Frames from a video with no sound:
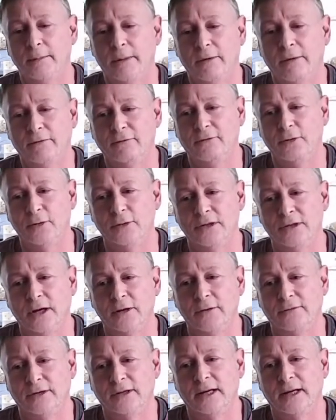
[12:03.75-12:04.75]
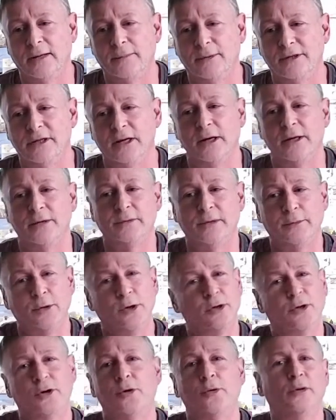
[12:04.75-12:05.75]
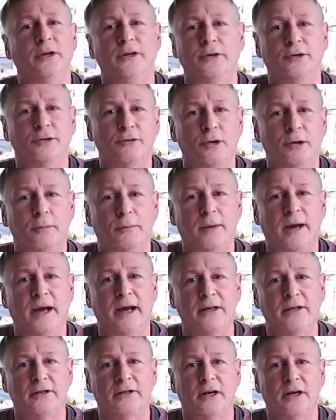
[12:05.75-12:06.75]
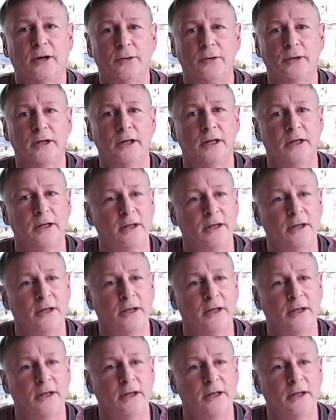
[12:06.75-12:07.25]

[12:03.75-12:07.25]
Mum falls over a couple of times. I'm not calling the group back, so